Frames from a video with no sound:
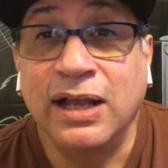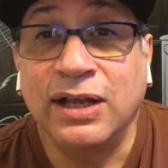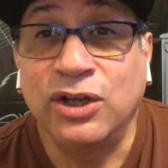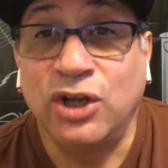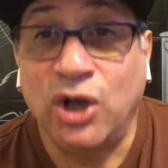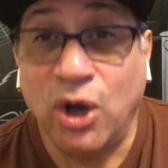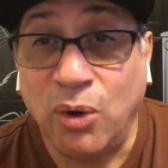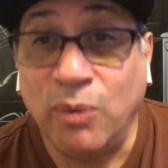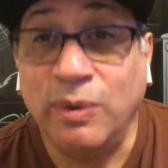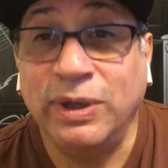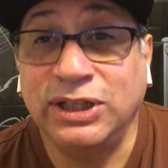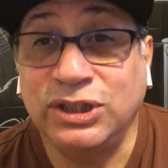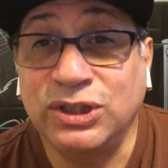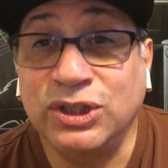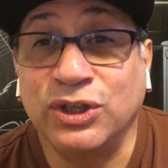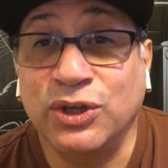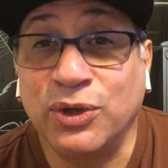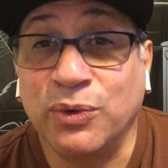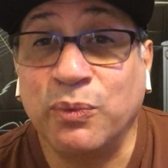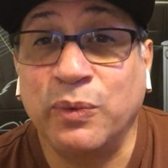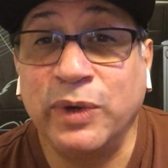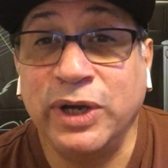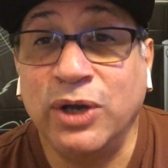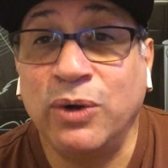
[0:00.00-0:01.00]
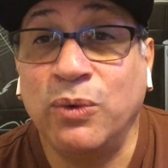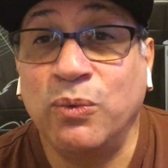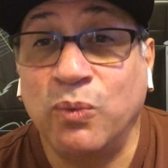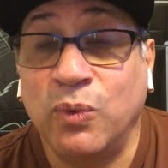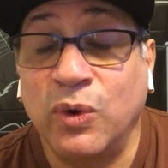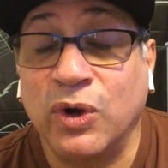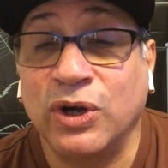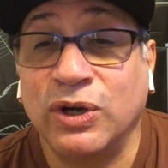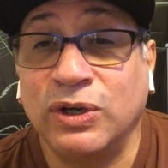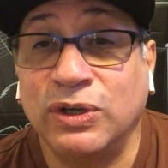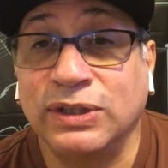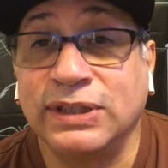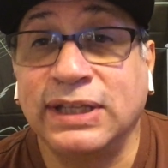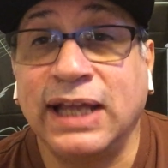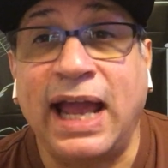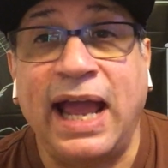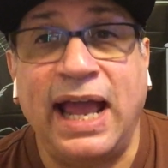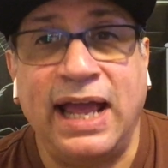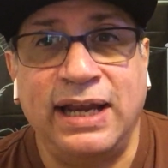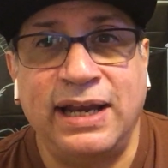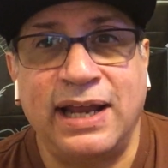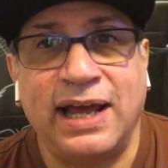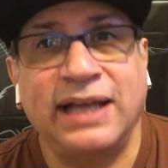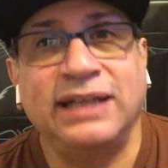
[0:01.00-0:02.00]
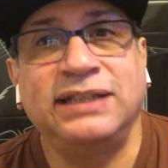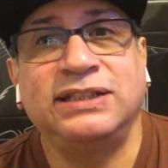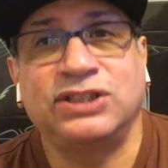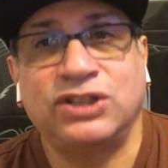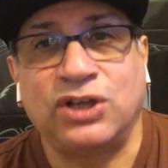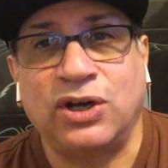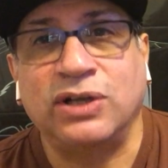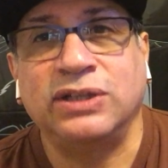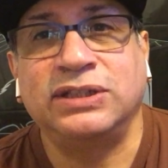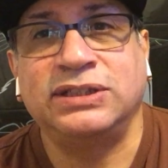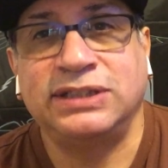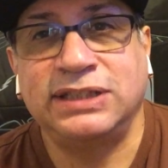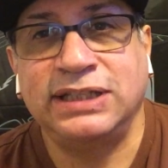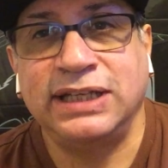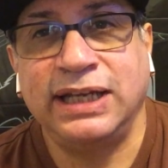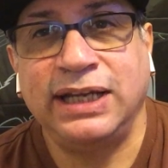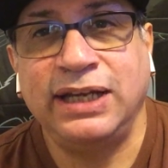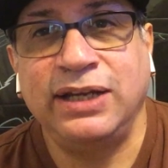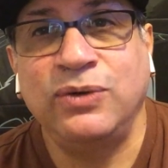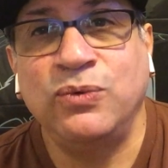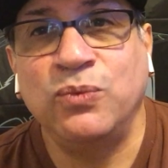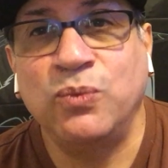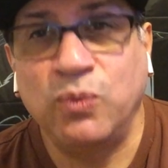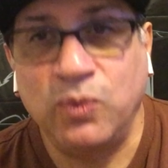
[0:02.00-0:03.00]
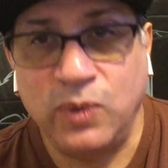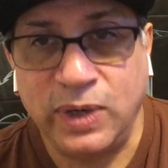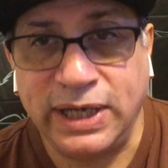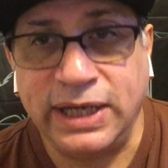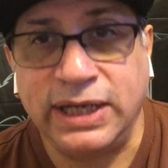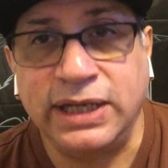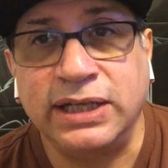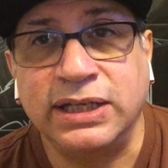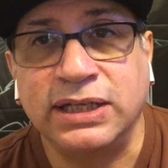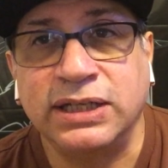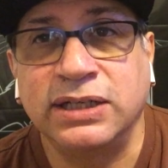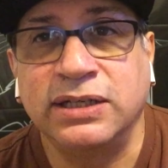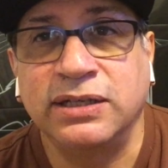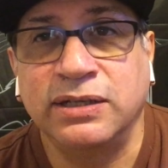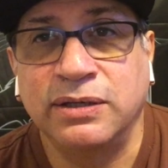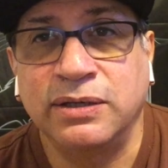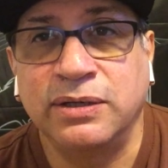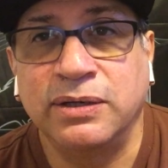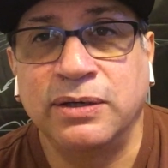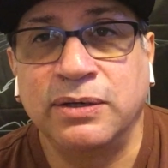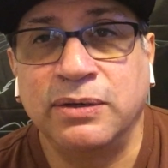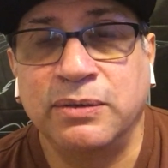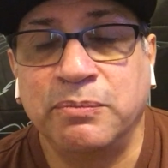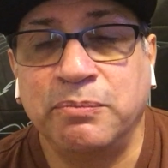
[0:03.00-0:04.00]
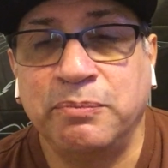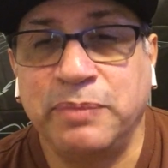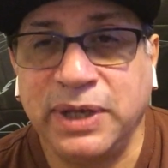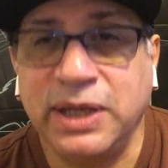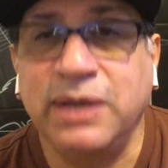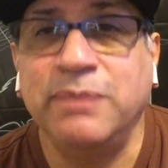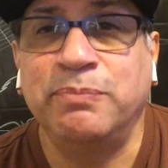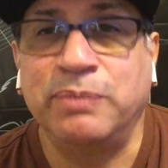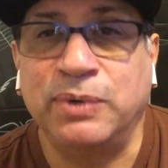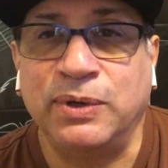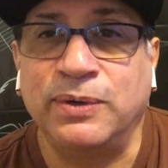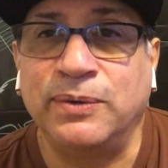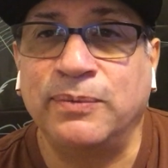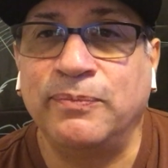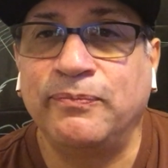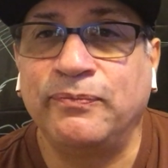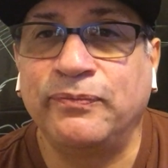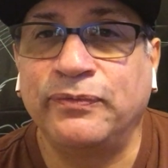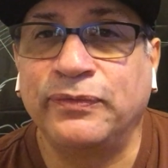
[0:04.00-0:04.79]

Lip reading: go into the real world, and I start seeing weak people.